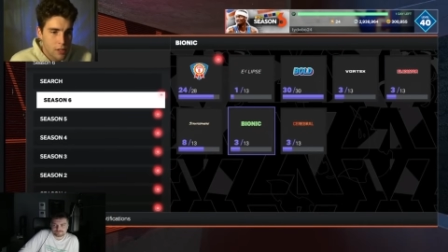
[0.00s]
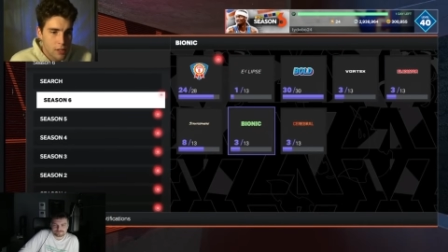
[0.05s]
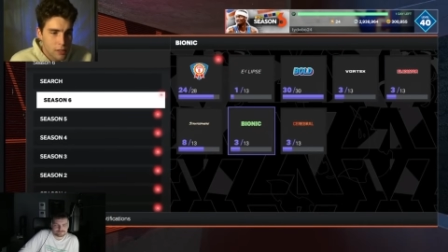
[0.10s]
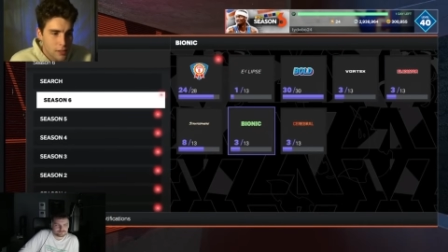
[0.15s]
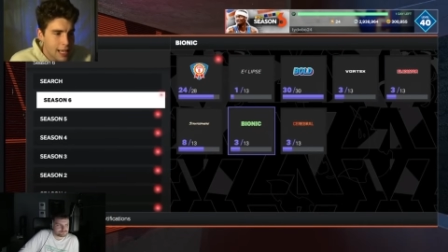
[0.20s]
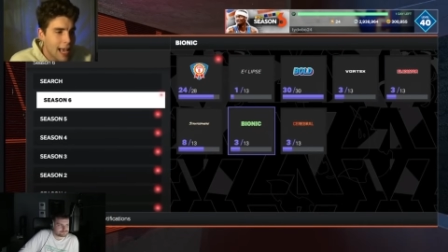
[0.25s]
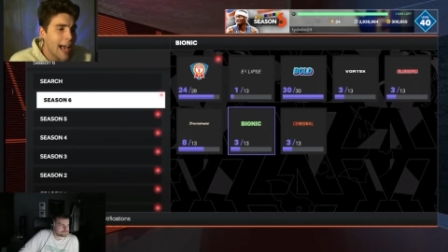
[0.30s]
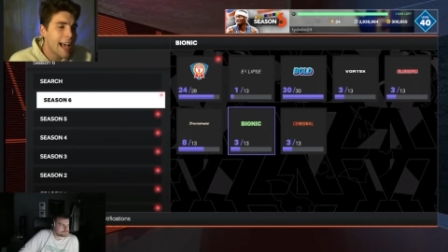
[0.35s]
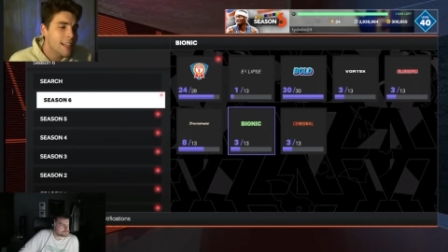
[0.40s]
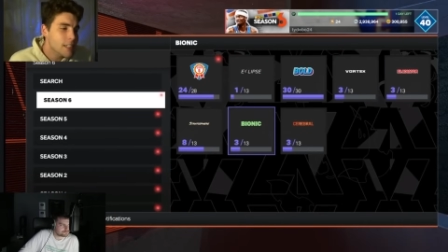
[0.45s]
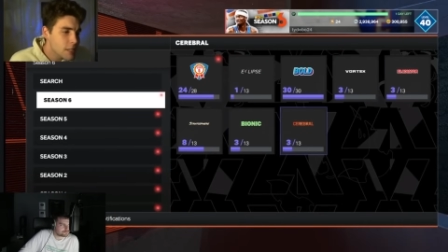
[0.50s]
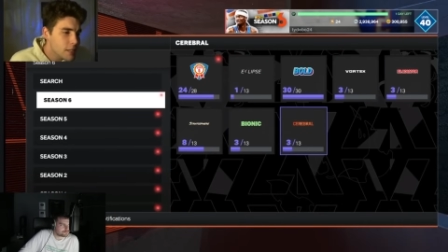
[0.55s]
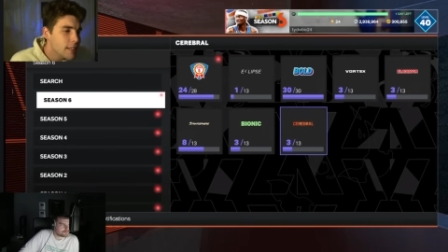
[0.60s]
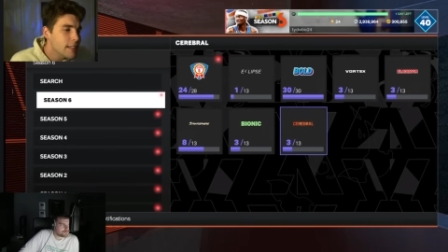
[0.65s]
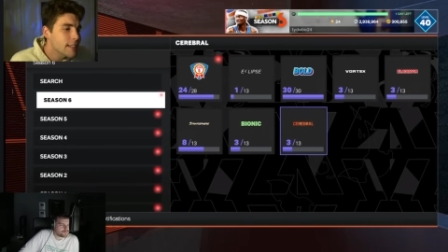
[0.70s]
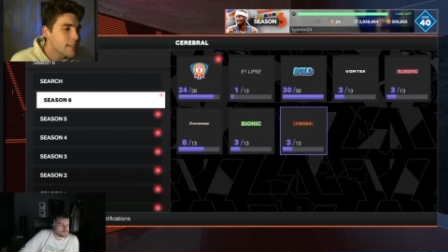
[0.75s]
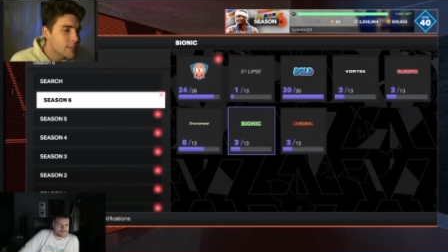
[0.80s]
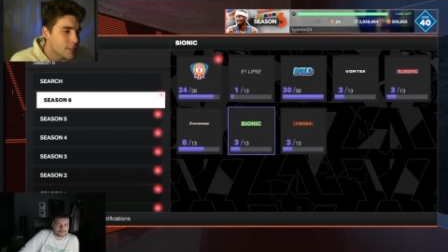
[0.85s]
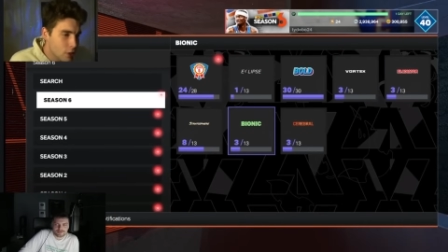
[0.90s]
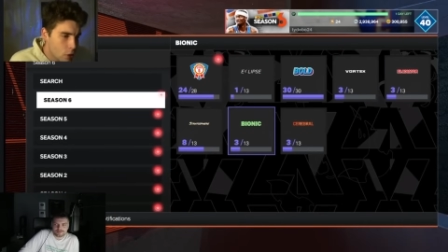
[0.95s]
to actually
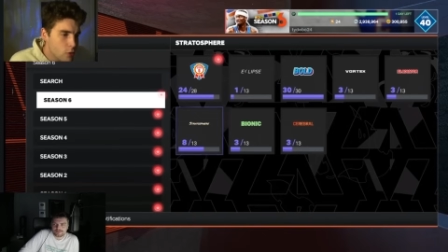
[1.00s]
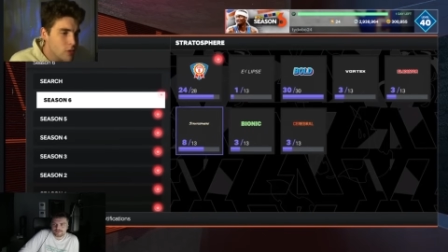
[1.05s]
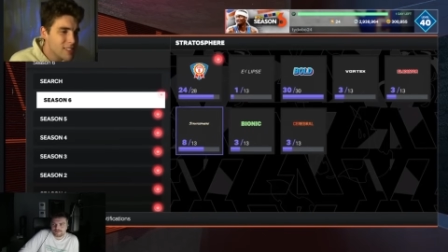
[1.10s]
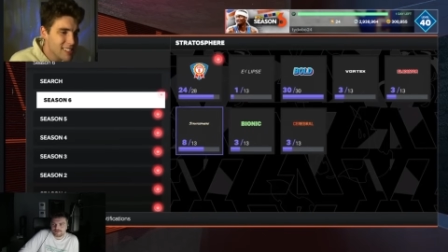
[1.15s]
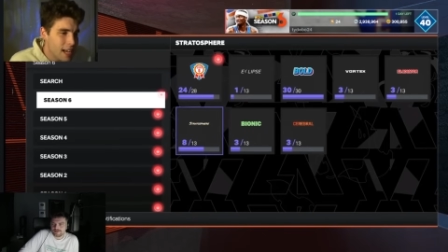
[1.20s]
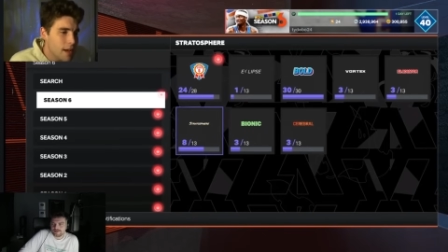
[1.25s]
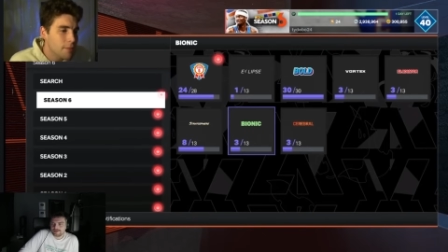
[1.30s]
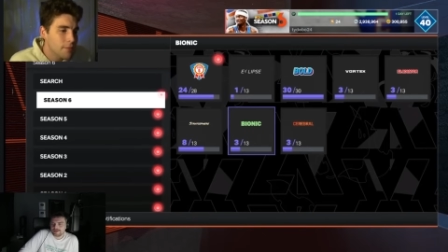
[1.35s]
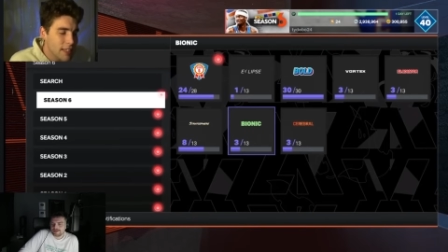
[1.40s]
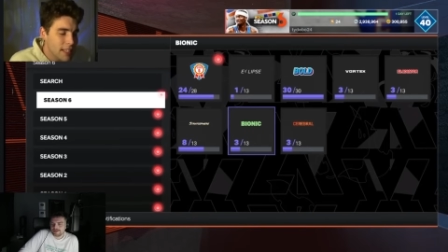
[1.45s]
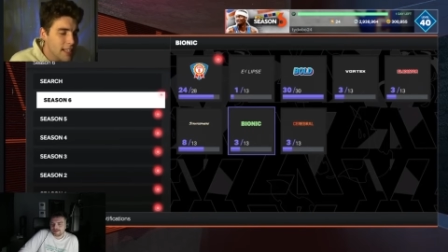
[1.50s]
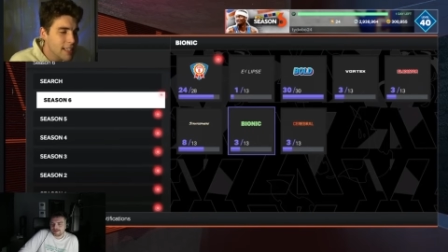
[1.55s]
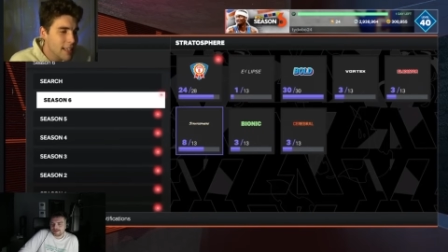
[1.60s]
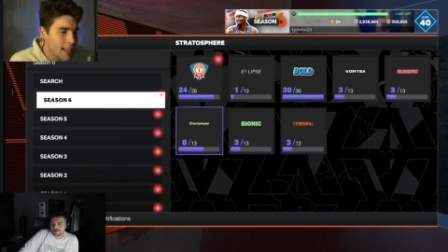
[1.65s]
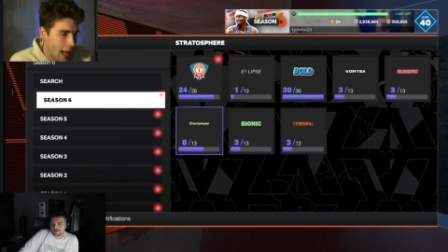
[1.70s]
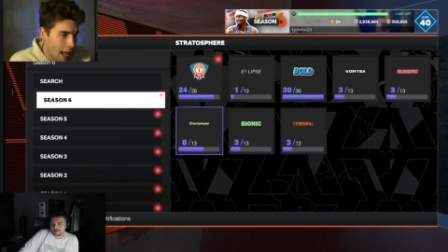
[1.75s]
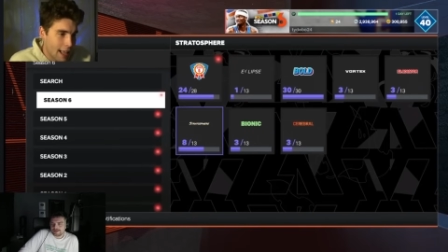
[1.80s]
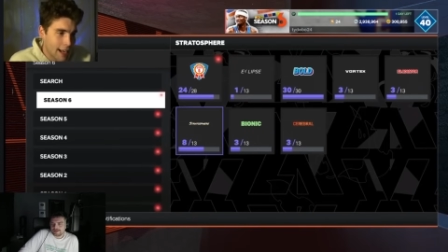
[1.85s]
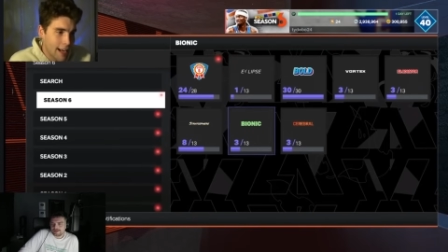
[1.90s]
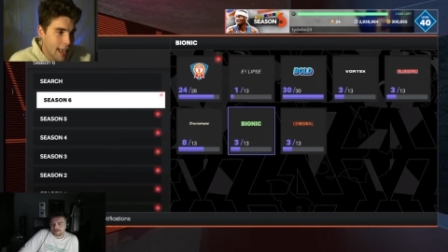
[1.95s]
do something
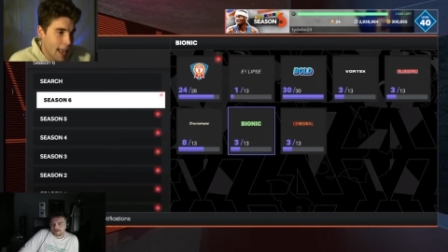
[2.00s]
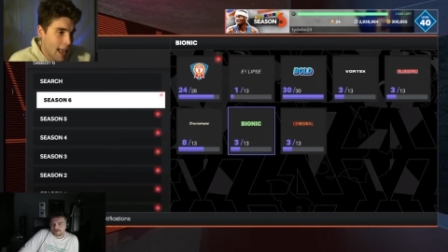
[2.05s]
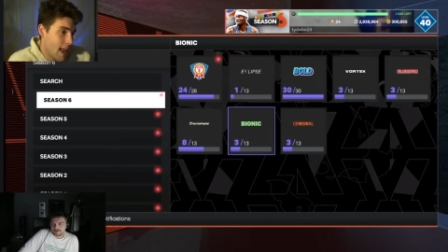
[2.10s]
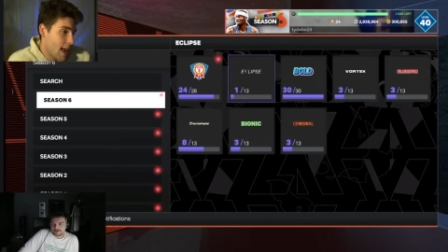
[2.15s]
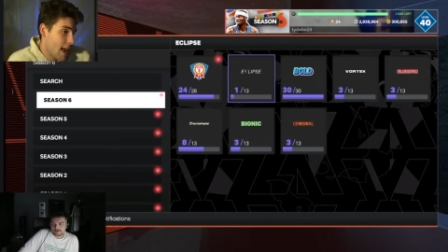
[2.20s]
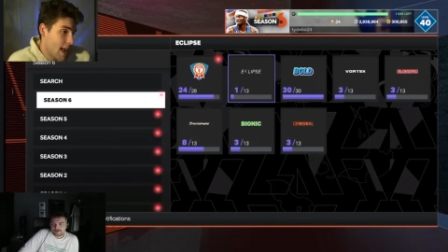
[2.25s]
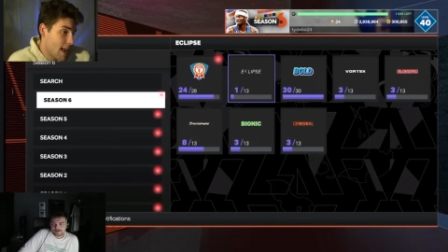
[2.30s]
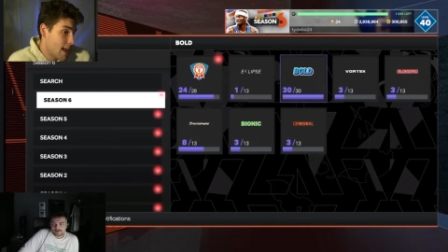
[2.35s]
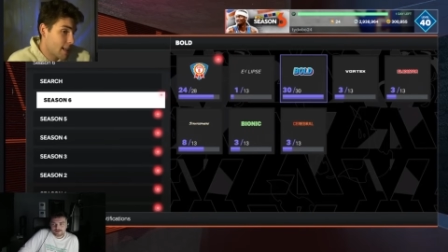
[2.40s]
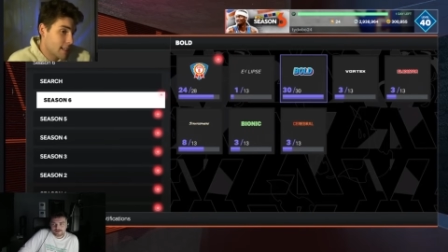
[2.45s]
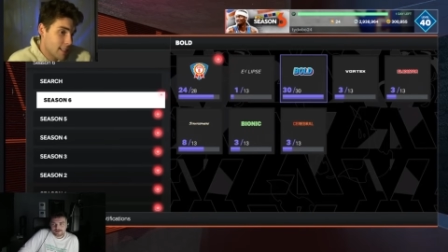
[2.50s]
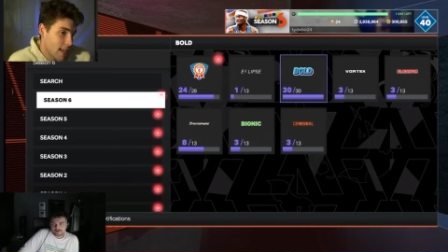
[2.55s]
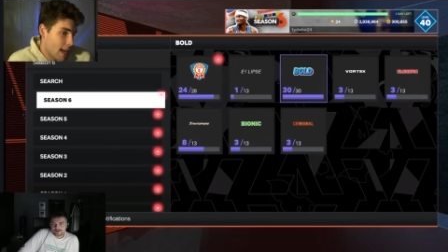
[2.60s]
and, and, and,